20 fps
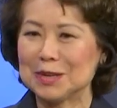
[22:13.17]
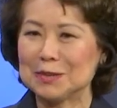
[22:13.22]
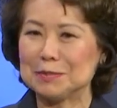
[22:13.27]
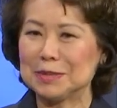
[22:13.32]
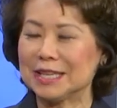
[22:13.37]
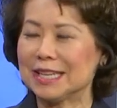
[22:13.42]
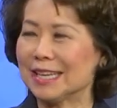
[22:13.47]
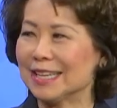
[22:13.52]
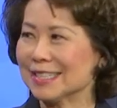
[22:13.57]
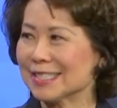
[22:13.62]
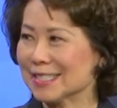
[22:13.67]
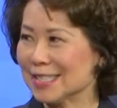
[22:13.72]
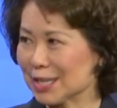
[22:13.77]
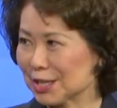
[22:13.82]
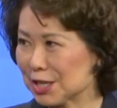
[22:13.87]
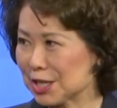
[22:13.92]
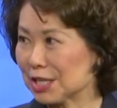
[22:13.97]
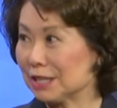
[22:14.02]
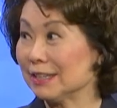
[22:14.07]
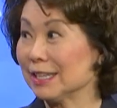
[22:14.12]
but
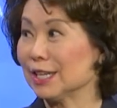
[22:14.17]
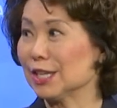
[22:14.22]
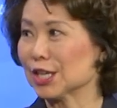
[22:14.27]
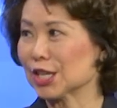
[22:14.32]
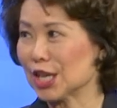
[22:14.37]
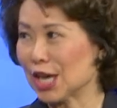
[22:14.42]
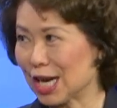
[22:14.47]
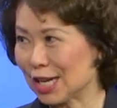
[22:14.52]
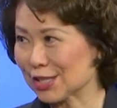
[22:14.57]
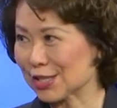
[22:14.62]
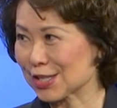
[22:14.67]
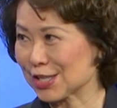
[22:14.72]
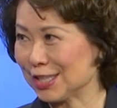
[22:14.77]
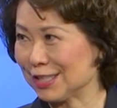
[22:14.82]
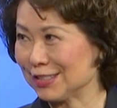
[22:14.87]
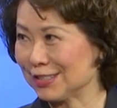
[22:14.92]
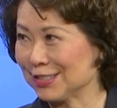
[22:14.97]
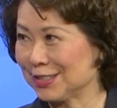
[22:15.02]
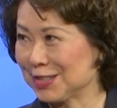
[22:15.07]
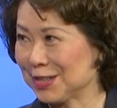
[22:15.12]
Secretary
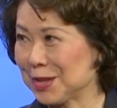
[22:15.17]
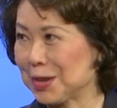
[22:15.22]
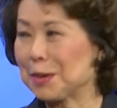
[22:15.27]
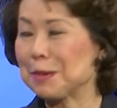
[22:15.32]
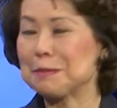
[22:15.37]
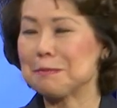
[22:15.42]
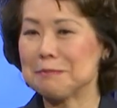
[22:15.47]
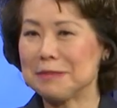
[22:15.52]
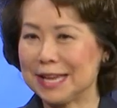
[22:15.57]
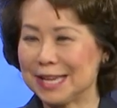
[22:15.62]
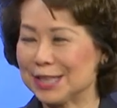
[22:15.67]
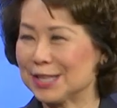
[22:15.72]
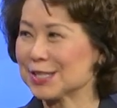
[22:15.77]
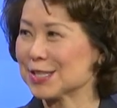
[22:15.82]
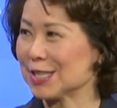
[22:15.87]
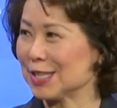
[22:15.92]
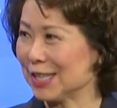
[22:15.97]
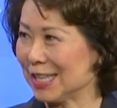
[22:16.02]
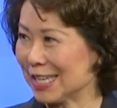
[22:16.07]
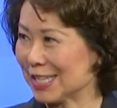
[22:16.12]
Acosta made the
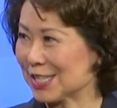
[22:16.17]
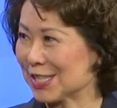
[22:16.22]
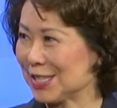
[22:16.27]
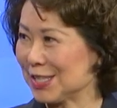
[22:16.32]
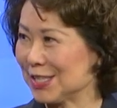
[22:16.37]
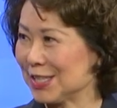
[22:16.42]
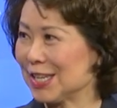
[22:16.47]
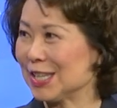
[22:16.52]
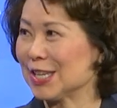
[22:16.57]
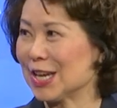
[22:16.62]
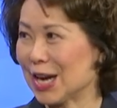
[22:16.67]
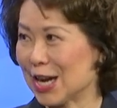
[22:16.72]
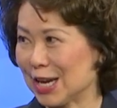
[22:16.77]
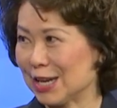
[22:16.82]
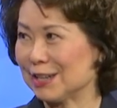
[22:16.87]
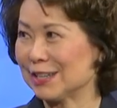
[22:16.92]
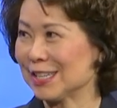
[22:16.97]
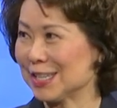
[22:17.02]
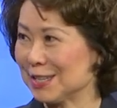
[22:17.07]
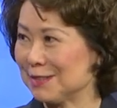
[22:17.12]
selection and
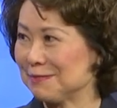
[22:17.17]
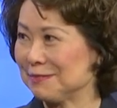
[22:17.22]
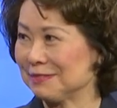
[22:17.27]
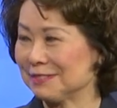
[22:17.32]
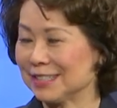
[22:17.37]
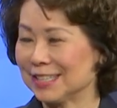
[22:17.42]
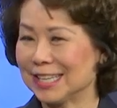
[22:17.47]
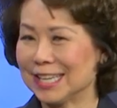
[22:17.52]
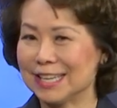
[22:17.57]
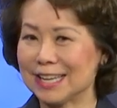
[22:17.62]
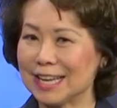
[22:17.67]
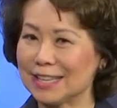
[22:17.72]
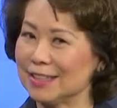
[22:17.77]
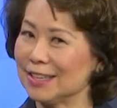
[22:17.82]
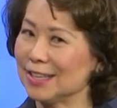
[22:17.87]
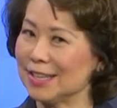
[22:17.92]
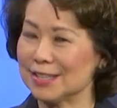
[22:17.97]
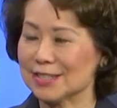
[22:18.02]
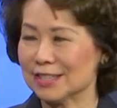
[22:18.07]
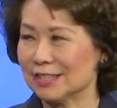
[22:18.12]
hired him, and I
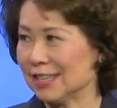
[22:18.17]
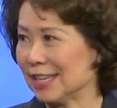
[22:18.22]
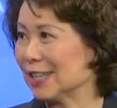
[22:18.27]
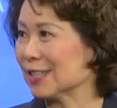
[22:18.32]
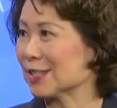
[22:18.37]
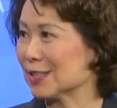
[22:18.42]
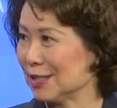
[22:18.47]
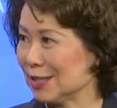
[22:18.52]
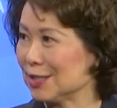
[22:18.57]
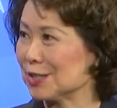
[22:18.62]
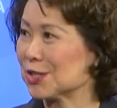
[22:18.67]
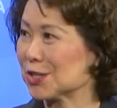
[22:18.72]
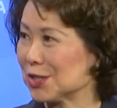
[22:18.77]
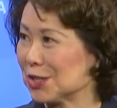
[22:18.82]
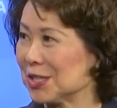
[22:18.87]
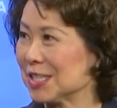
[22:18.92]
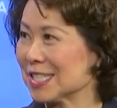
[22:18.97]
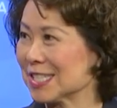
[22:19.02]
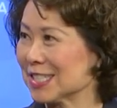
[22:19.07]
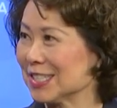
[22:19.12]
think he's an excellent
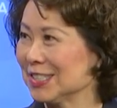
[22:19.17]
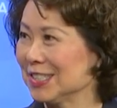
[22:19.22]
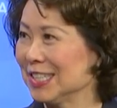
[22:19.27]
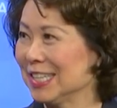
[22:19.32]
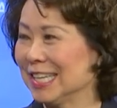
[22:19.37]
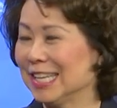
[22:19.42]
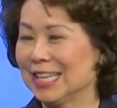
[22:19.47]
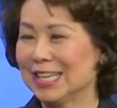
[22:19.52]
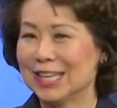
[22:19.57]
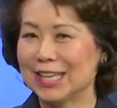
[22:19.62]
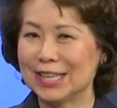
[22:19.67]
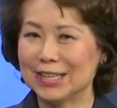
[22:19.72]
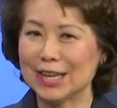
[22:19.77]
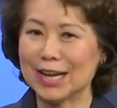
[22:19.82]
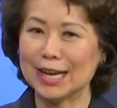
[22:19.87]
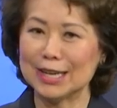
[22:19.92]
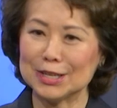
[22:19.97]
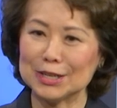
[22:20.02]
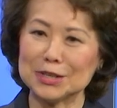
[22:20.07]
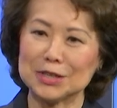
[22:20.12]
choice. And
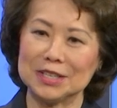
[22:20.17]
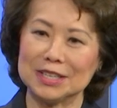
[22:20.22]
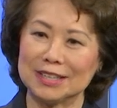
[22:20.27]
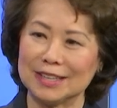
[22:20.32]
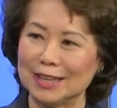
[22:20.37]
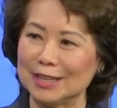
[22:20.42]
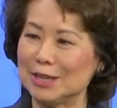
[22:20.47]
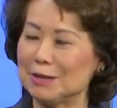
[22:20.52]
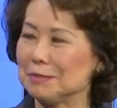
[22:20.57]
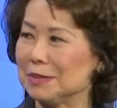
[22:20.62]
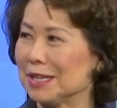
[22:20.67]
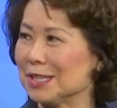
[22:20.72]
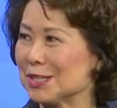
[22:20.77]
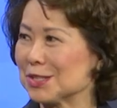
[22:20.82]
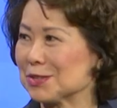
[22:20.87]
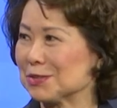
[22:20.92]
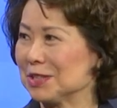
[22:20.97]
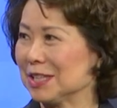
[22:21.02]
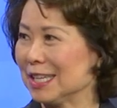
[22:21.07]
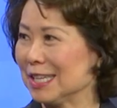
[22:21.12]
I don't think
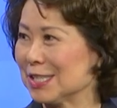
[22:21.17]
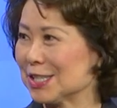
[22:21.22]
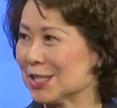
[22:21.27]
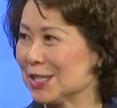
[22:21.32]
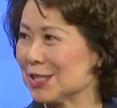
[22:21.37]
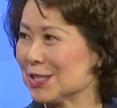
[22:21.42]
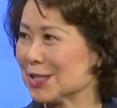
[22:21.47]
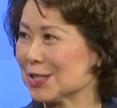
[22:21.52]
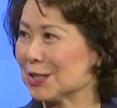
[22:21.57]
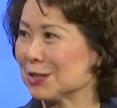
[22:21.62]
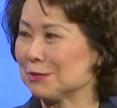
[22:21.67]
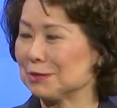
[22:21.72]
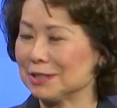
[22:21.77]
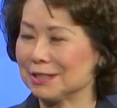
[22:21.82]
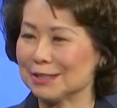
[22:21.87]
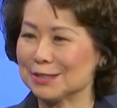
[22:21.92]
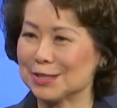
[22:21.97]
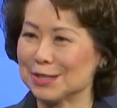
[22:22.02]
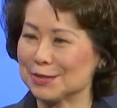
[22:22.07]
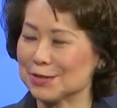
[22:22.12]
anybody's relations or
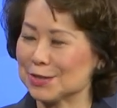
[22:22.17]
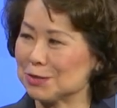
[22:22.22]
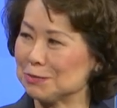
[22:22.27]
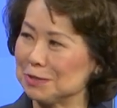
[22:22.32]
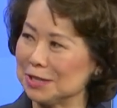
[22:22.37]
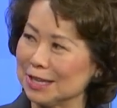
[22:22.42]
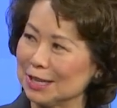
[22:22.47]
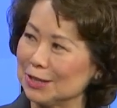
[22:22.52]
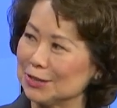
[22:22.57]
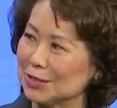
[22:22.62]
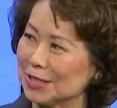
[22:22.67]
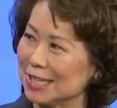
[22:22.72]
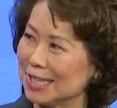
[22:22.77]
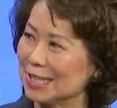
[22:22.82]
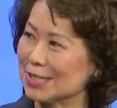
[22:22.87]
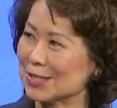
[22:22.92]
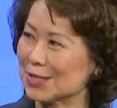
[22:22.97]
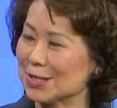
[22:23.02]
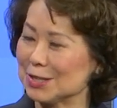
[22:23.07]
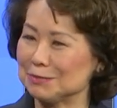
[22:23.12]
relatives should be held
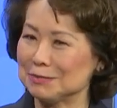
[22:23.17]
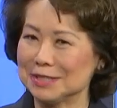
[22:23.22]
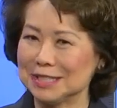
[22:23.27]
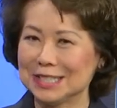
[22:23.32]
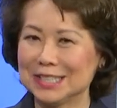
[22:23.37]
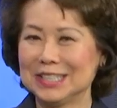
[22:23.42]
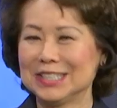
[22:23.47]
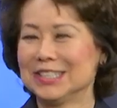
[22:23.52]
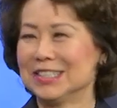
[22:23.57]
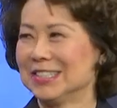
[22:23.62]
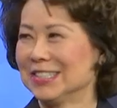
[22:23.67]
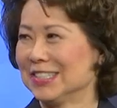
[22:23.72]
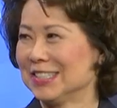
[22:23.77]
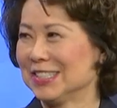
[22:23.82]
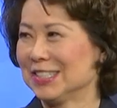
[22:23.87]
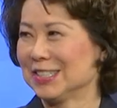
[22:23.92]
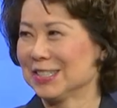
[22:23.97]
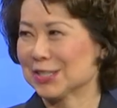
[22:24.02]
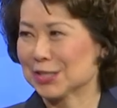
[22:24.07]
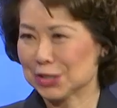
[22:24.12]
against them.
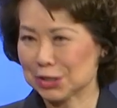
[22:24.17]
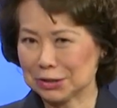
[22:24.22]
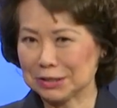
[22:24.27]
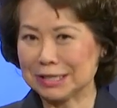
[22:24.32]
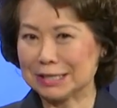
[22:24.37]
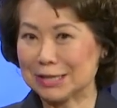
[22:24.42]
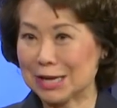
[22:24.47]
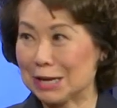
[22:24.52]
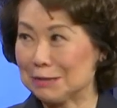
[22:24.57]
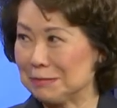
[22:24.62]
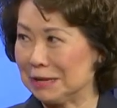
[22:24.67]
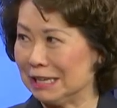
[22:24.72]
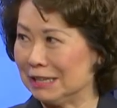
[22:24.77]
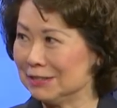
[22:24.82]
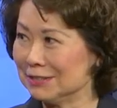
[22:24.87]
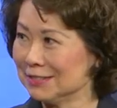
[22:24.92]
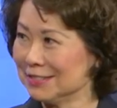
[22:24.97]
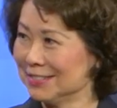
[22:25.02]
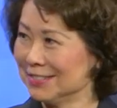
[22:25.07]
Certainly not me.